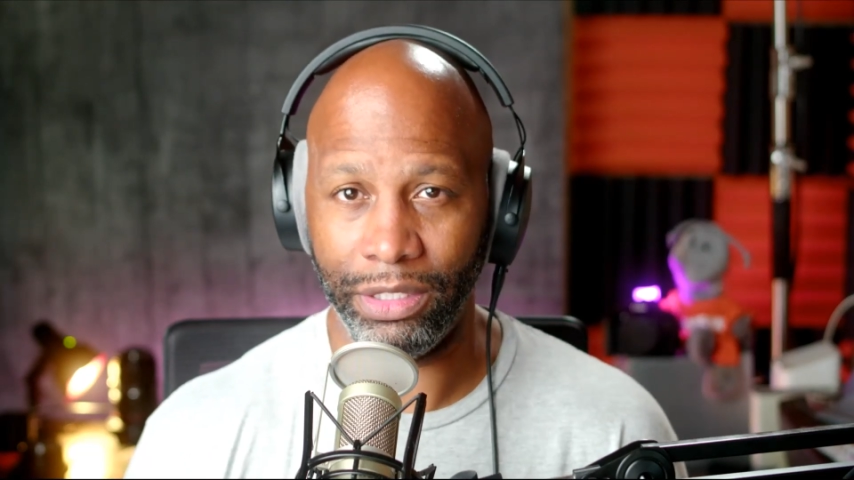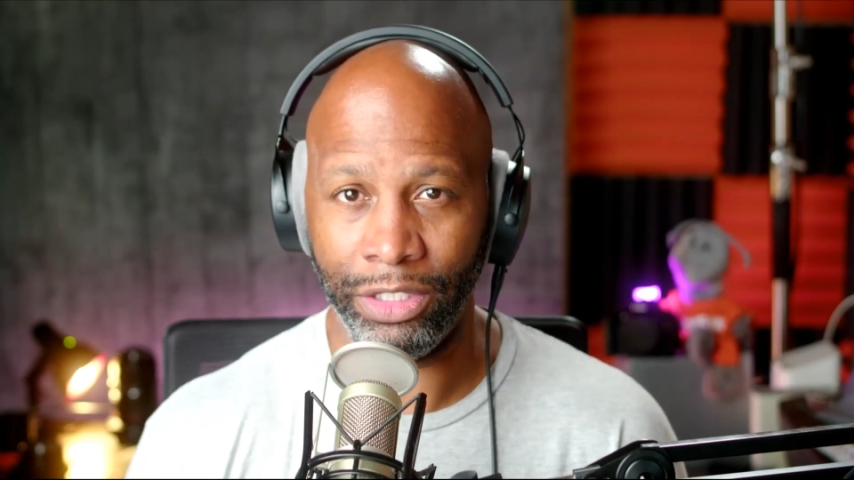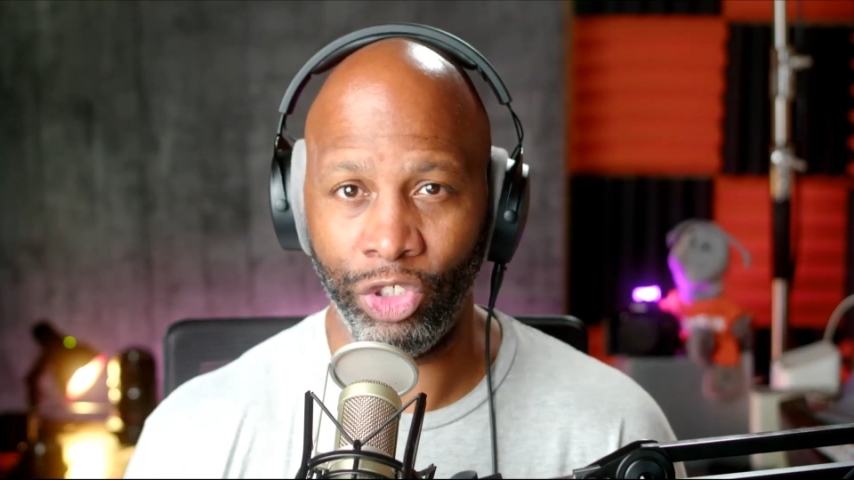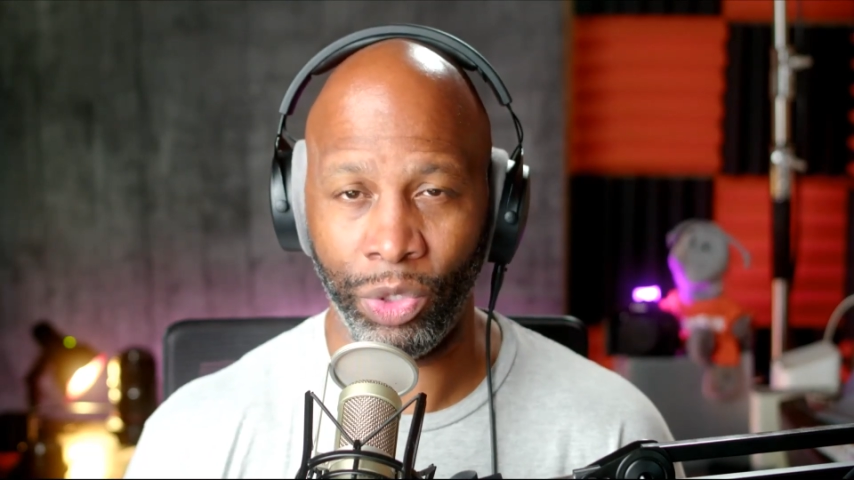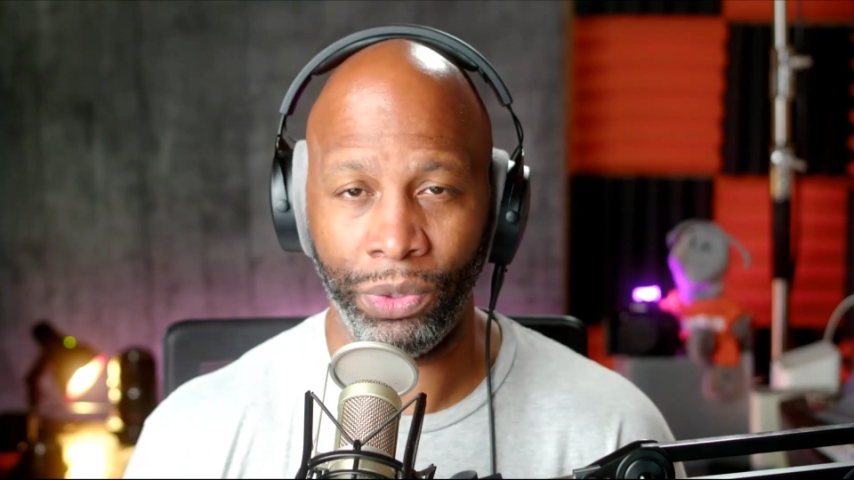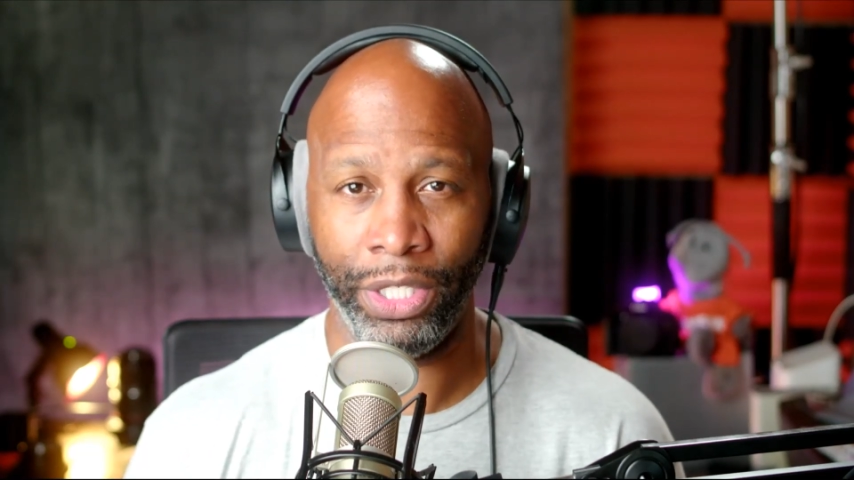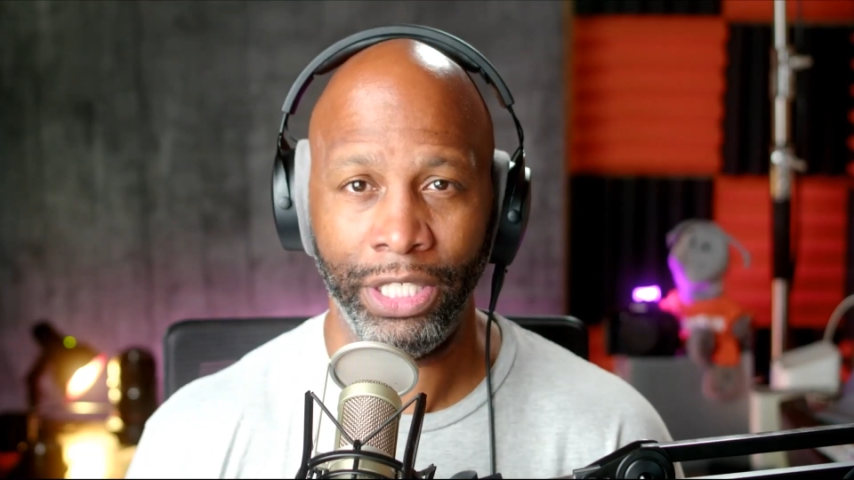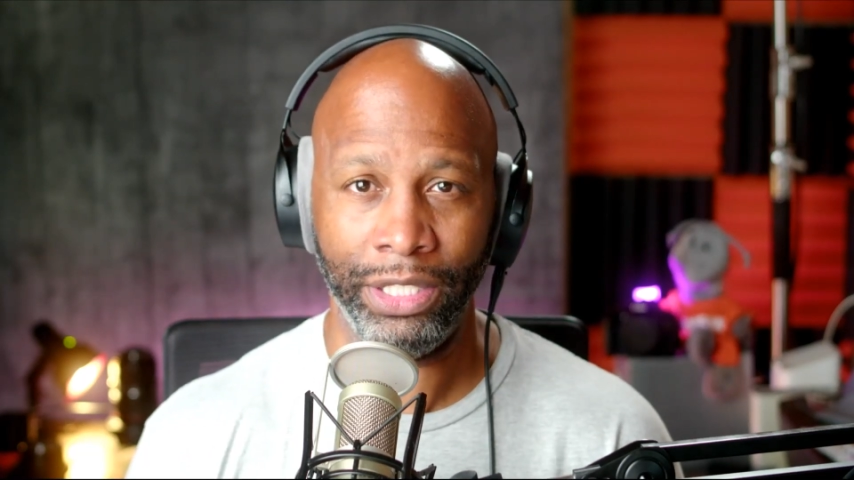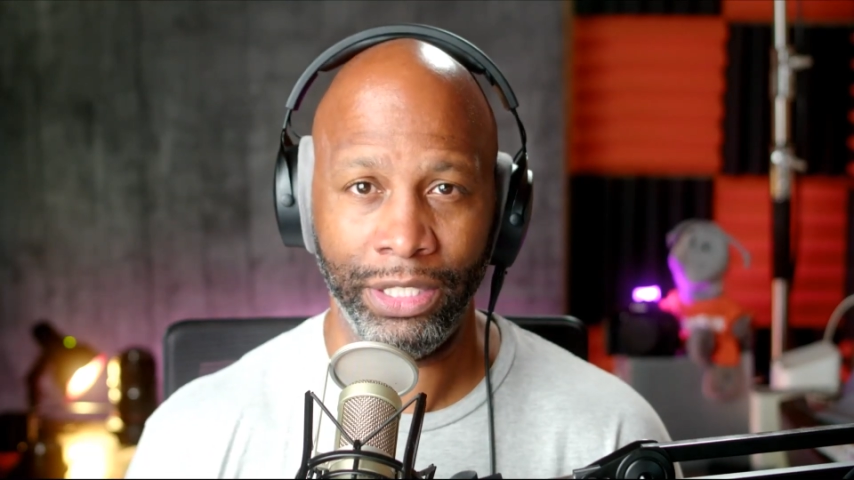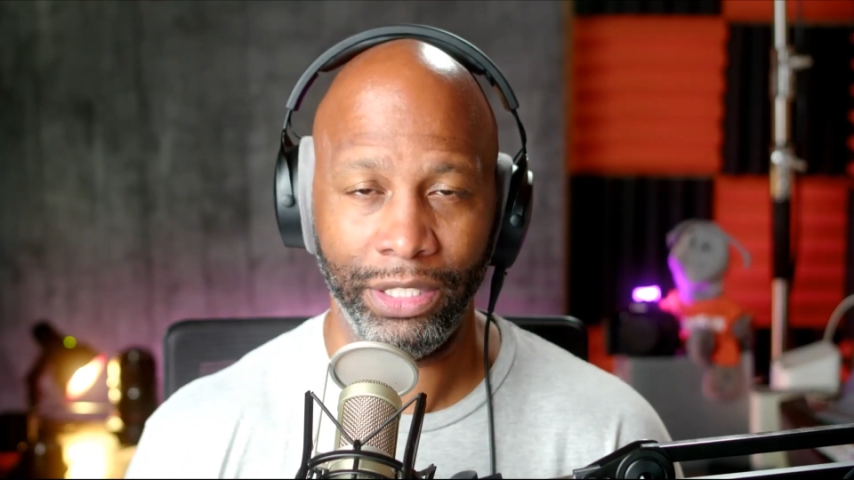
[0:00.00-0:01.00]

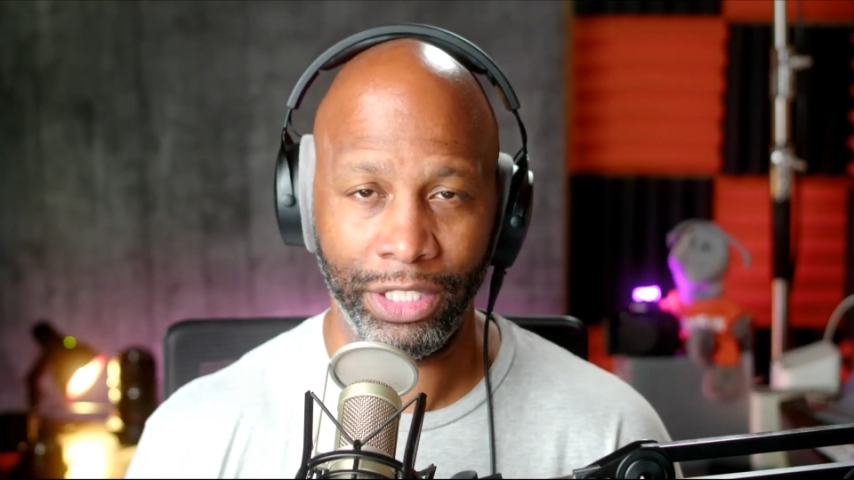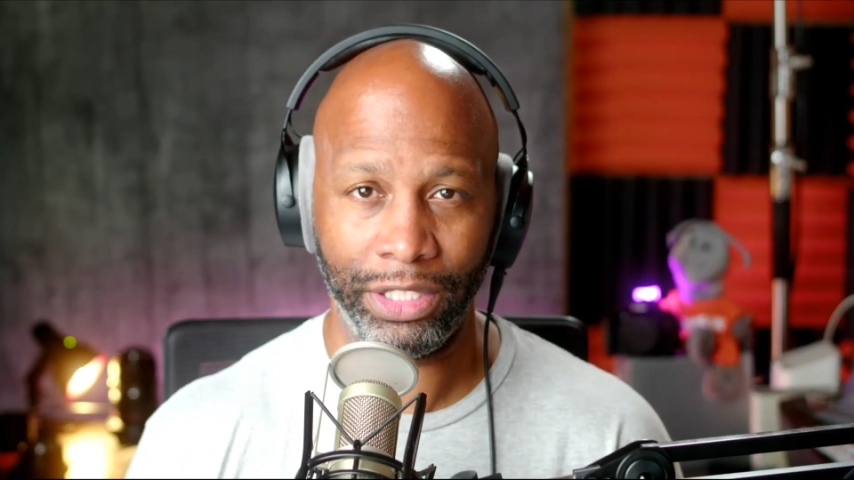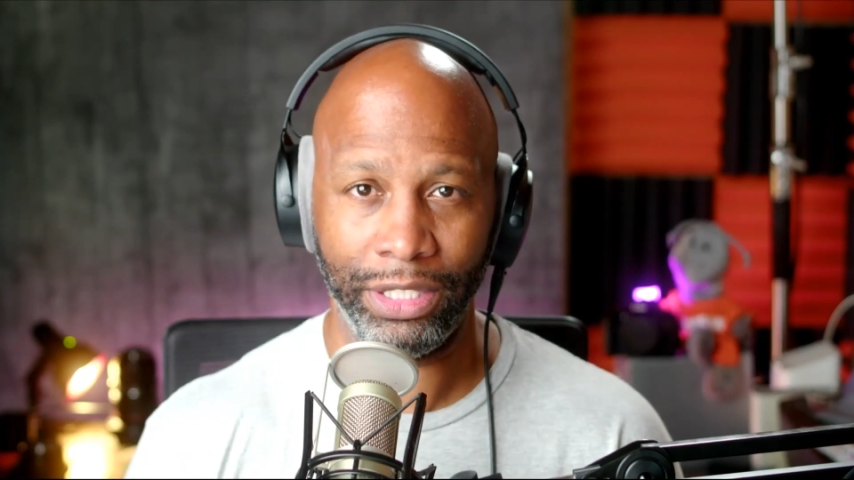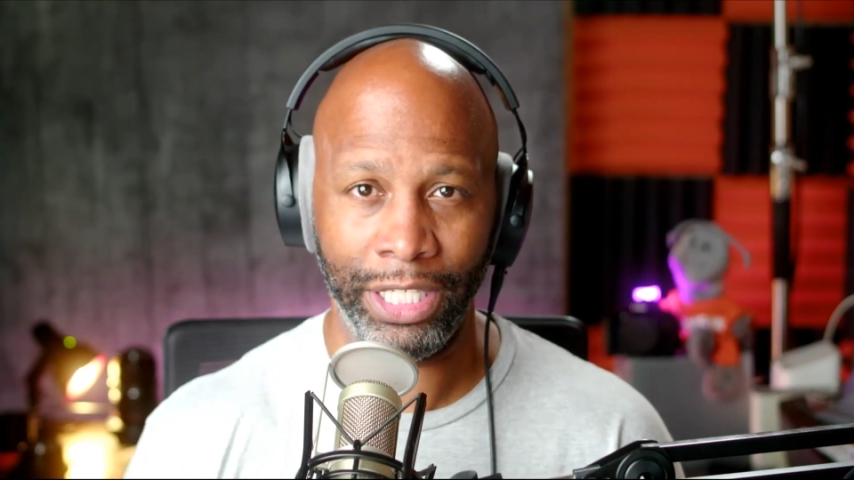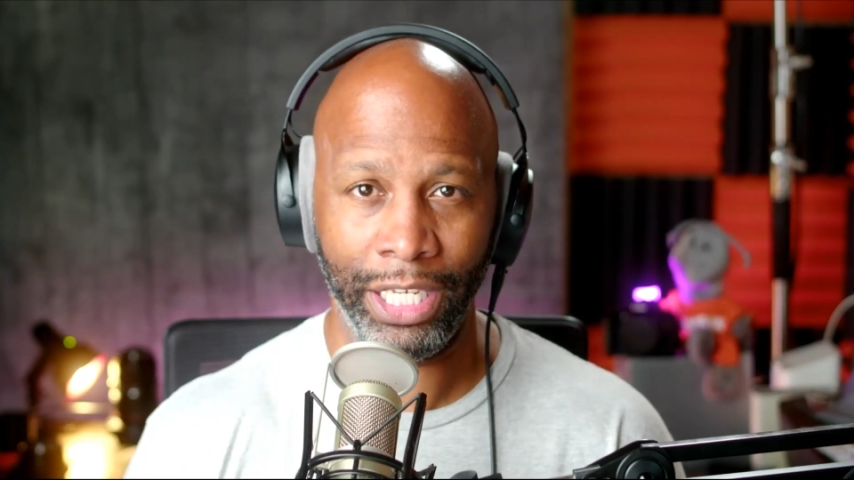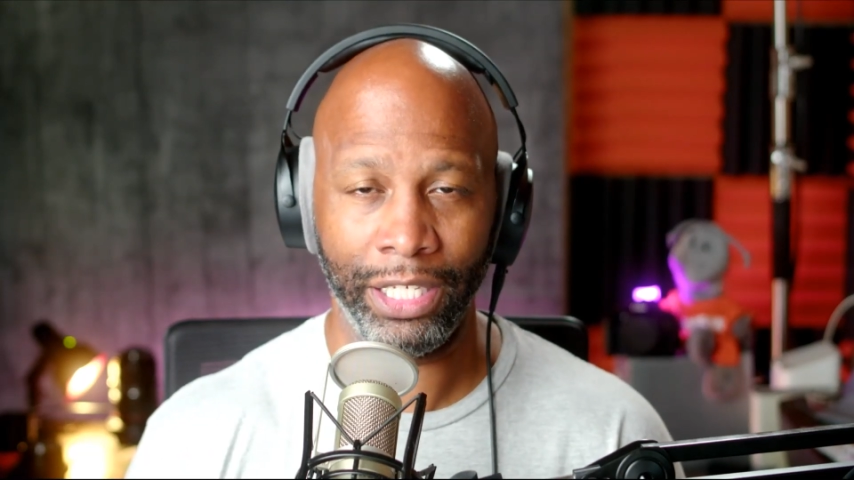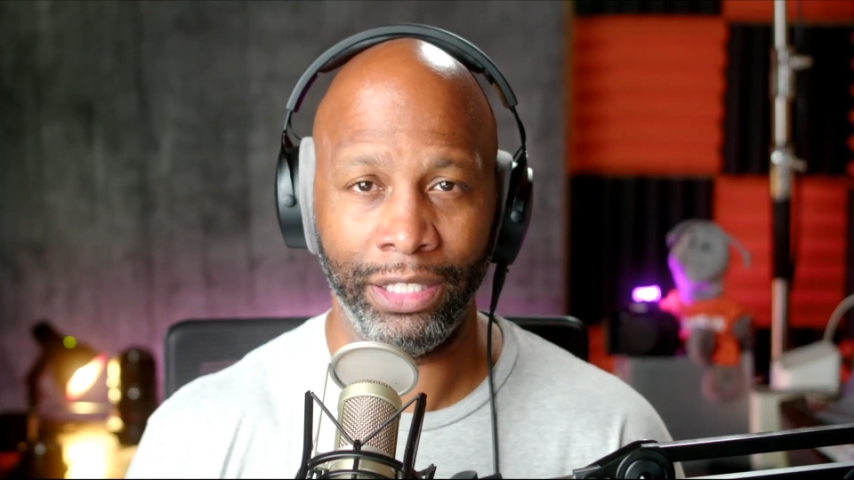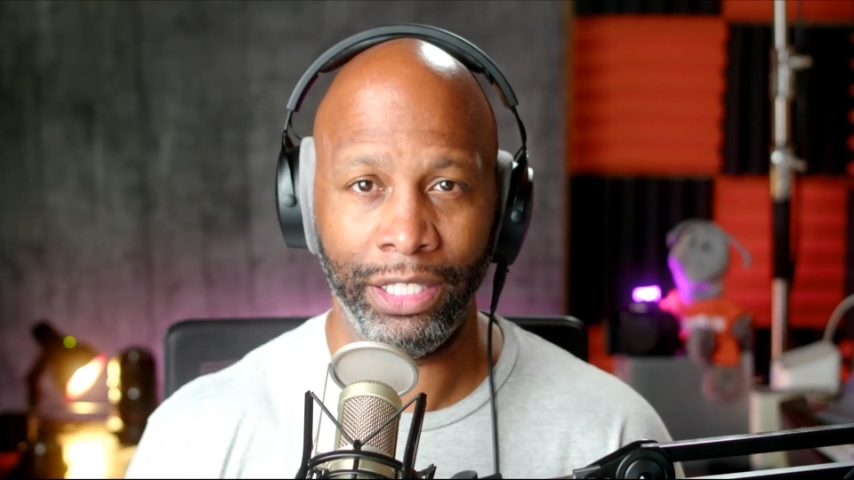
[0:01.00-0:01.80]
enjoyed and just dig